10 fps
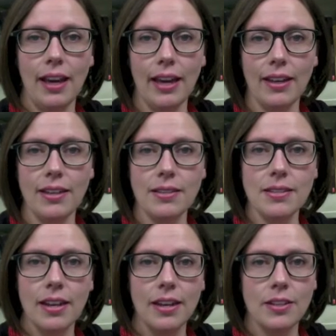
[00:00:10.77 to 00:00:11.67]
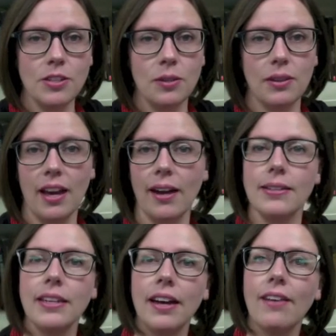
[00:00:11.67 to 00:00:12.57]
and to the
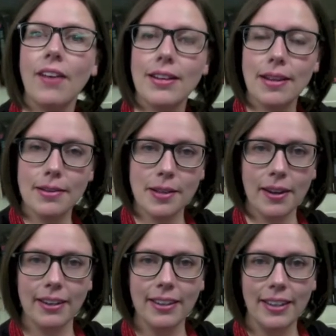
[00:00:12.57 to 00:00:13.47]
idea of SSR.